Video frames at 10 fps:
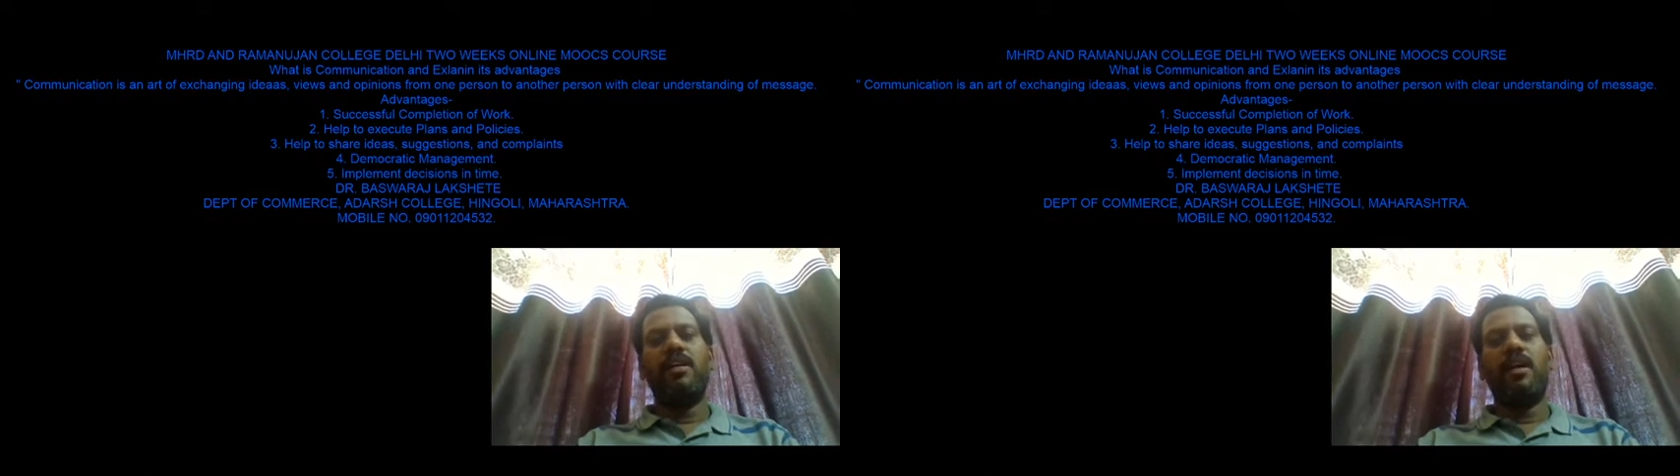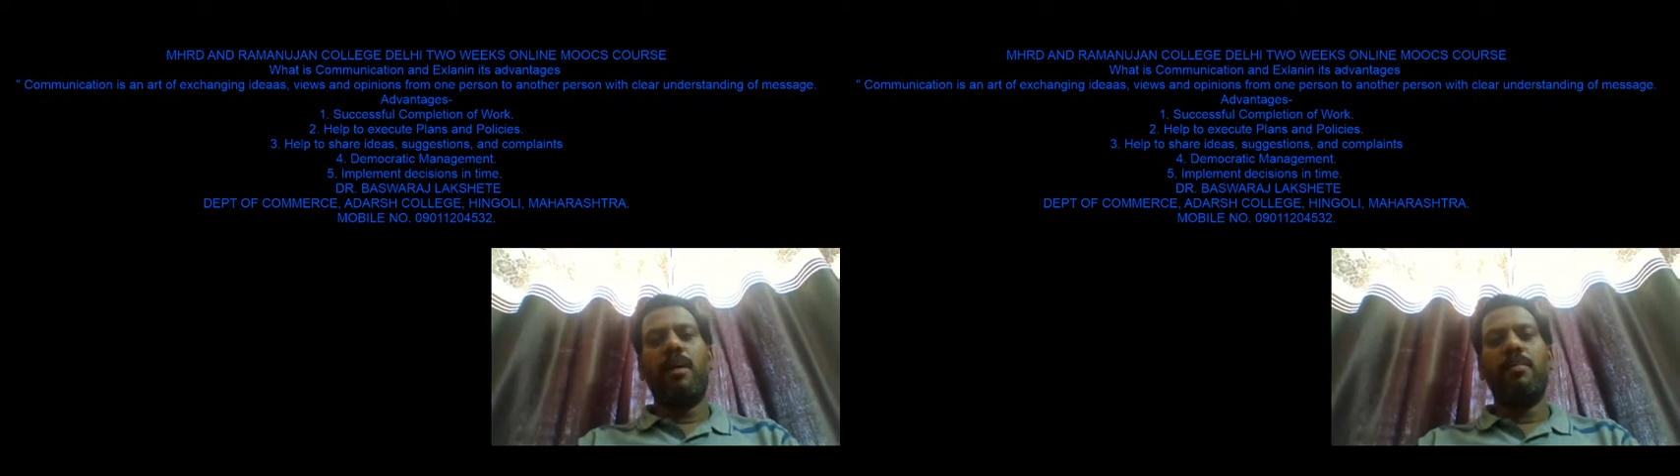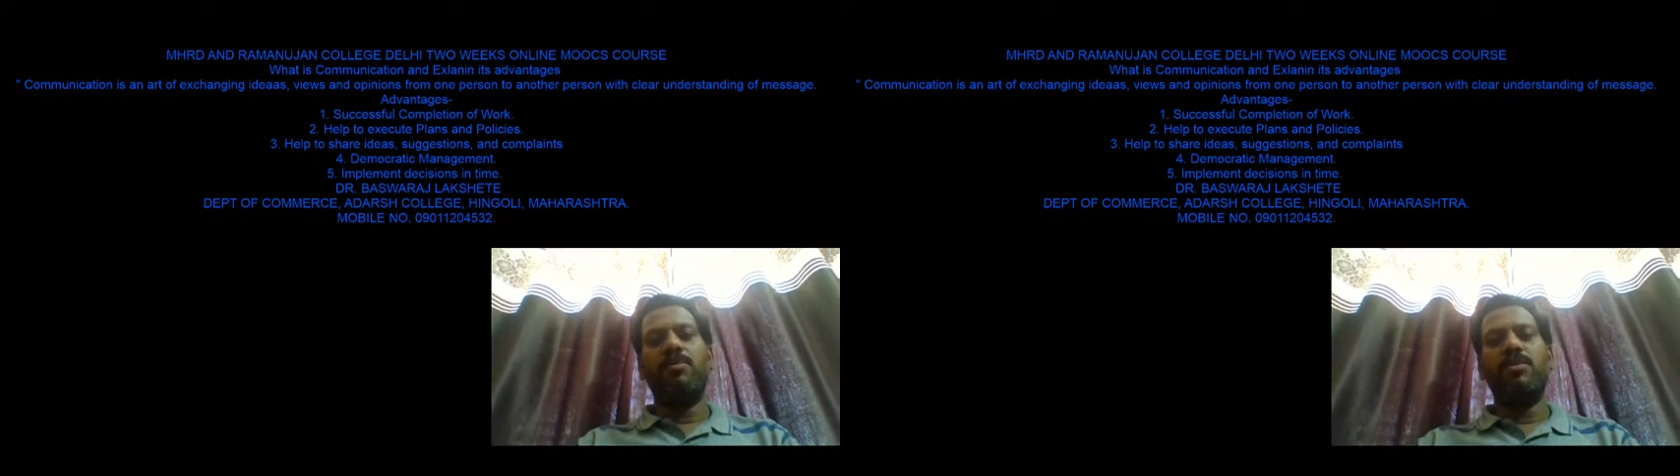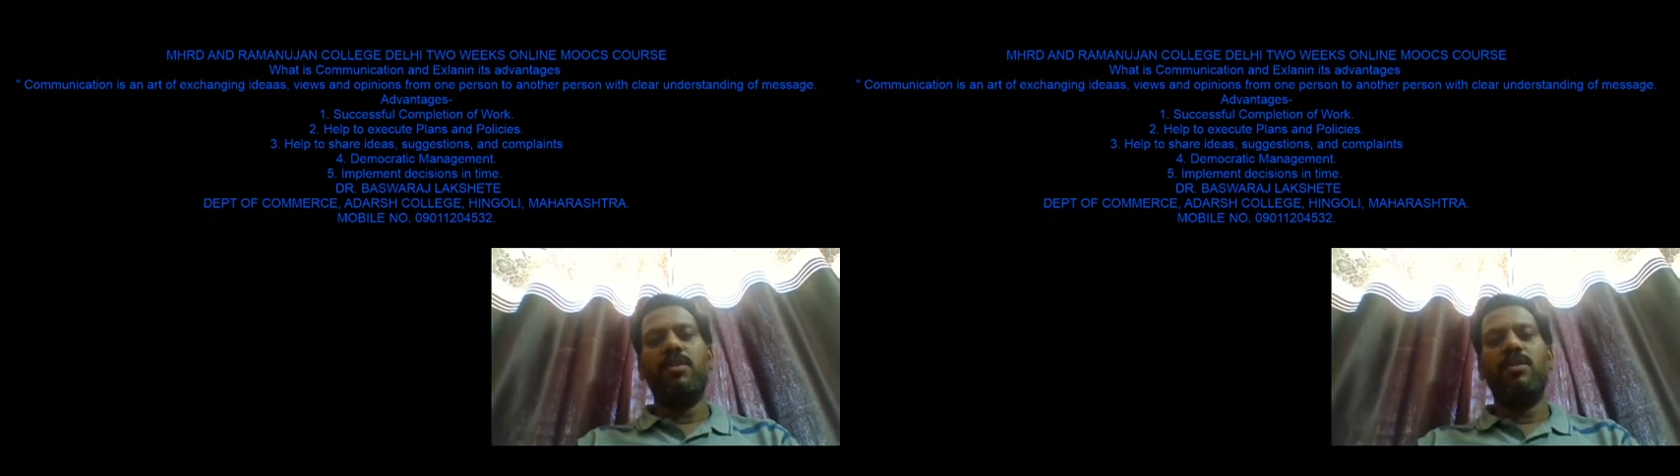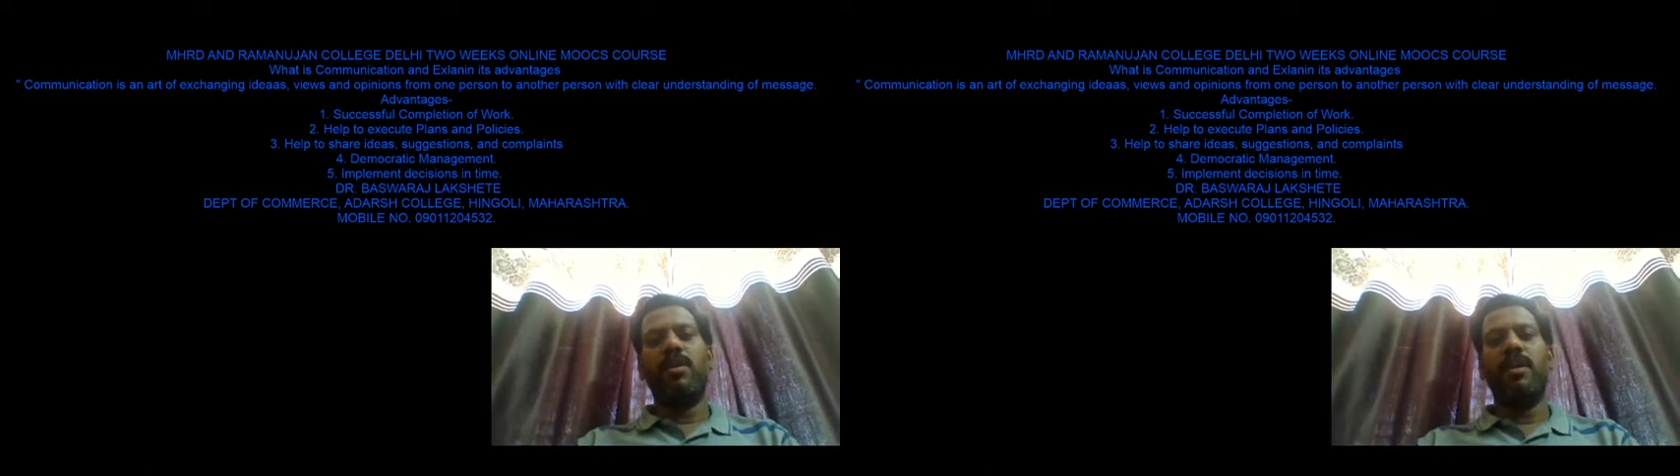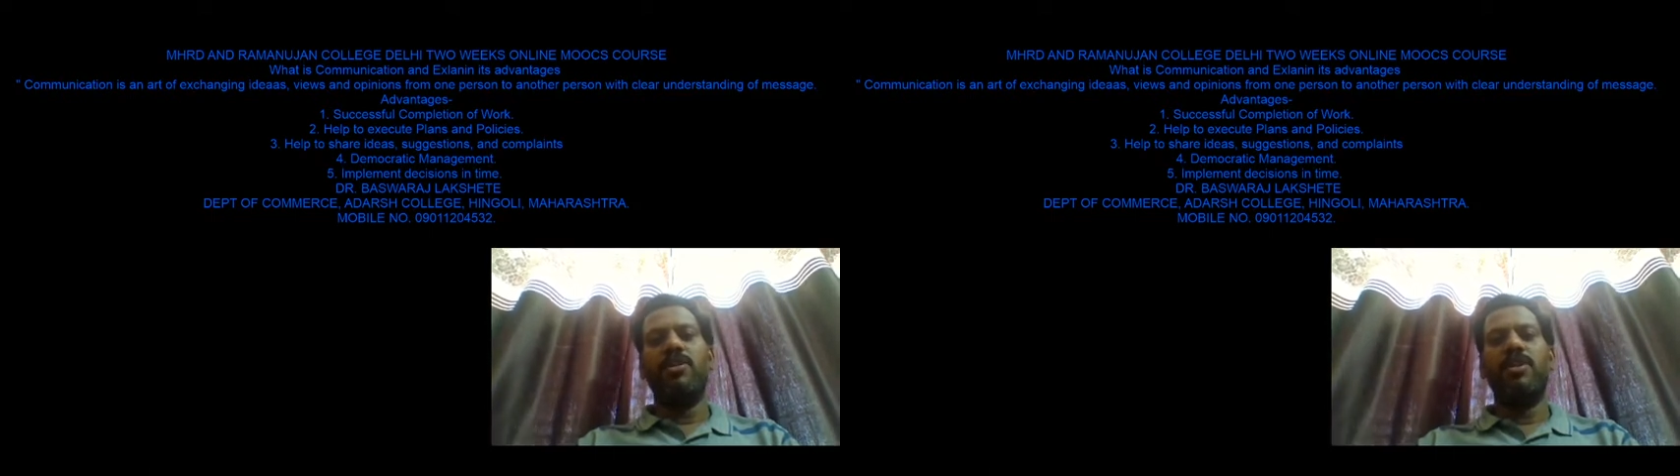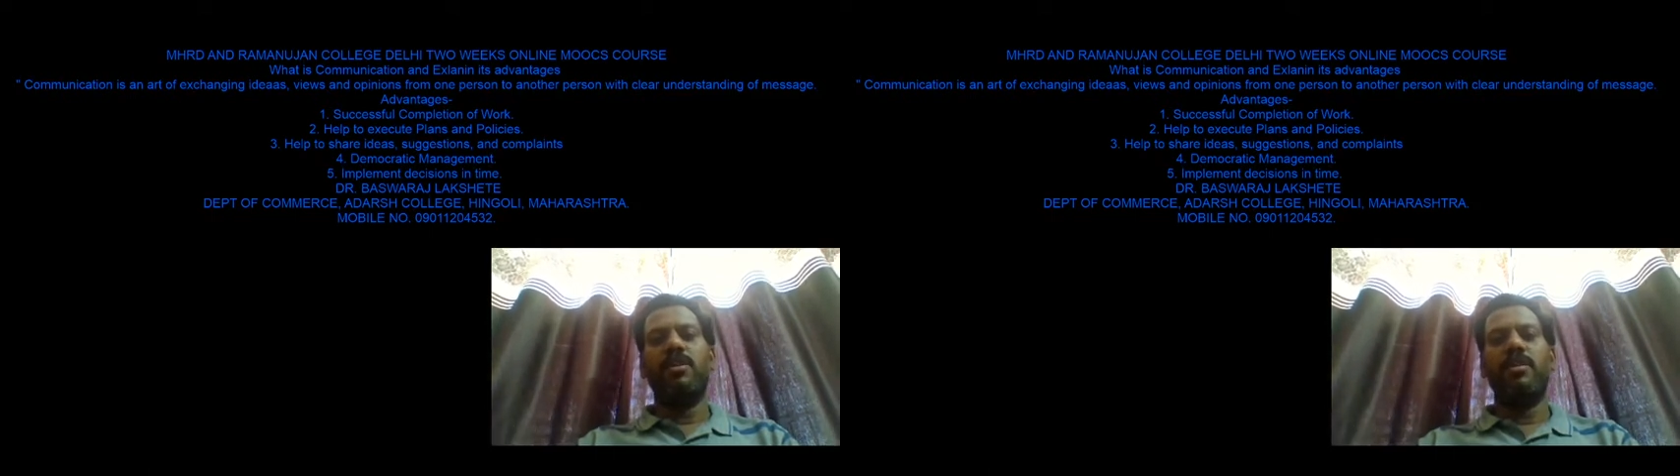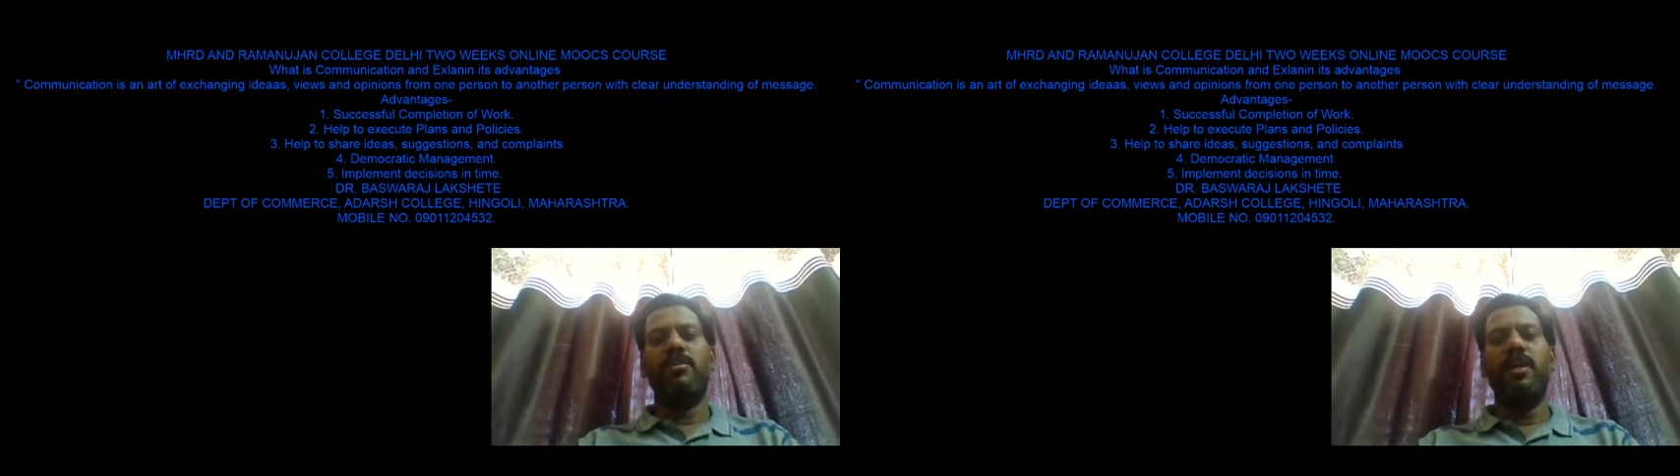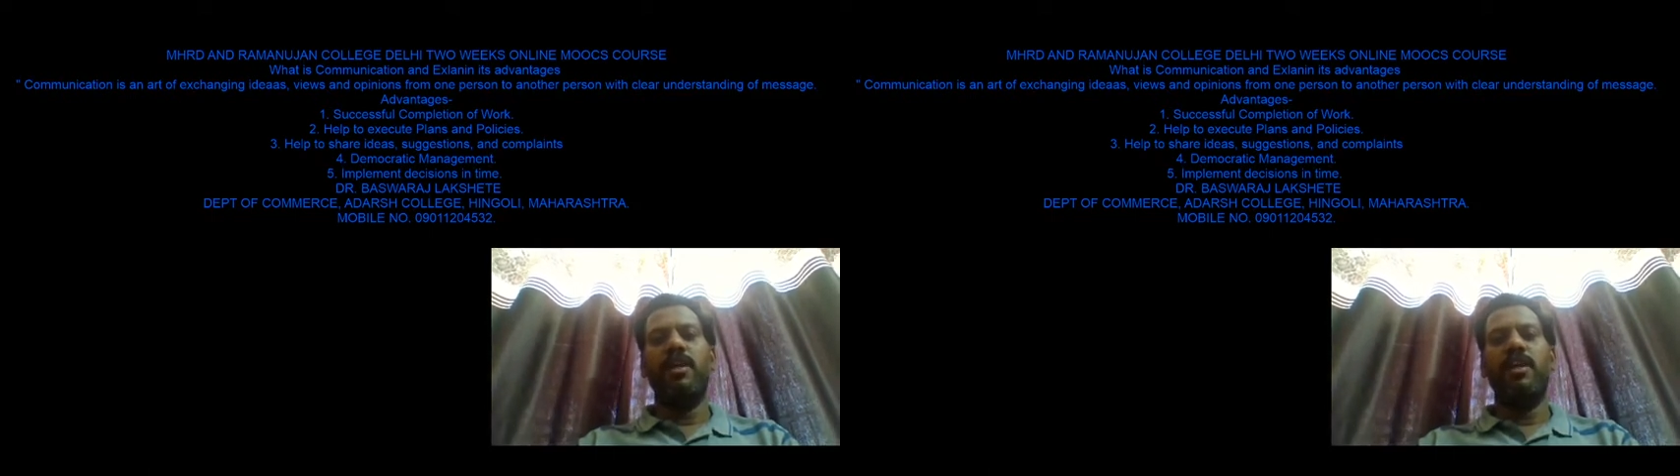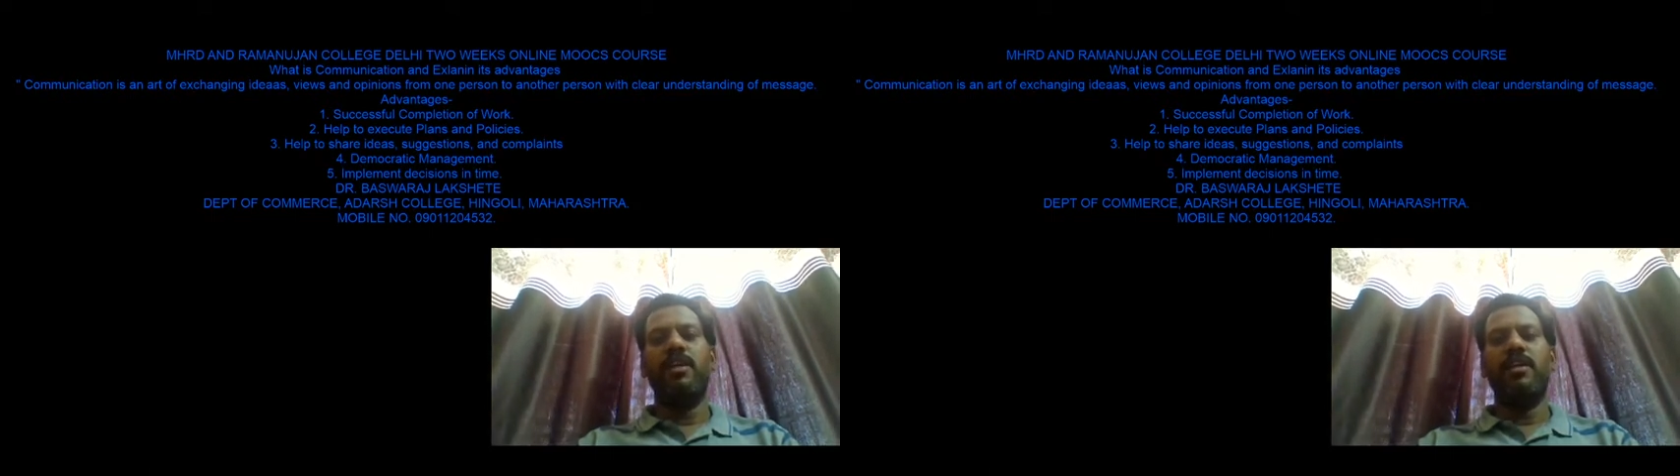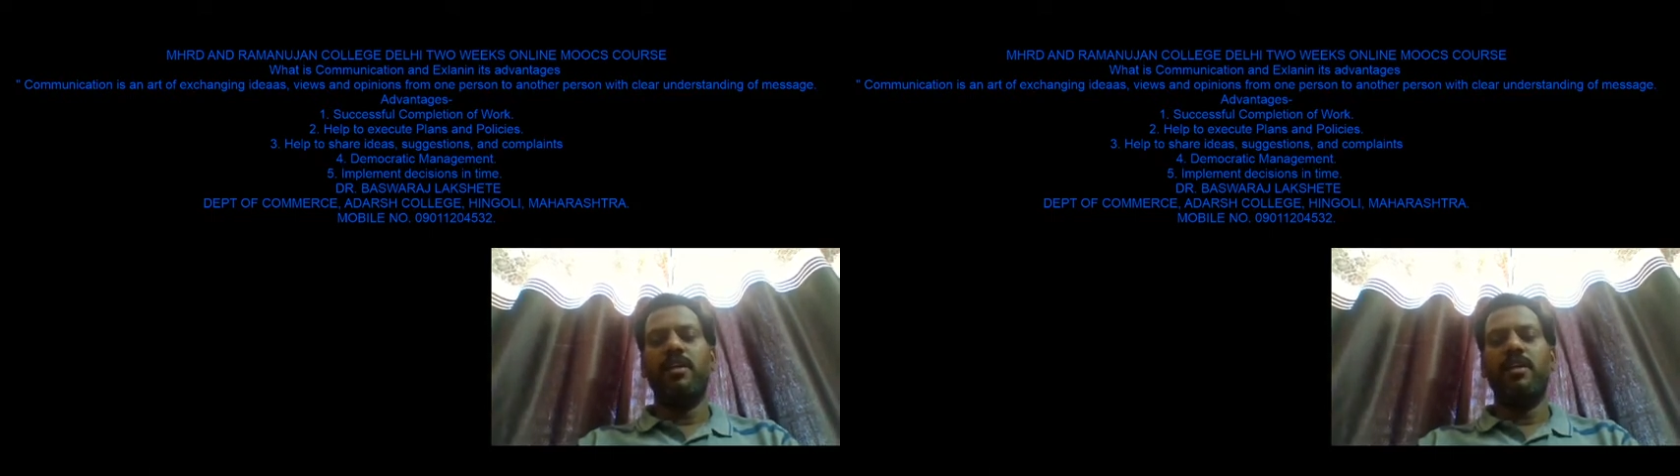RAMANUJAN College, Delhi,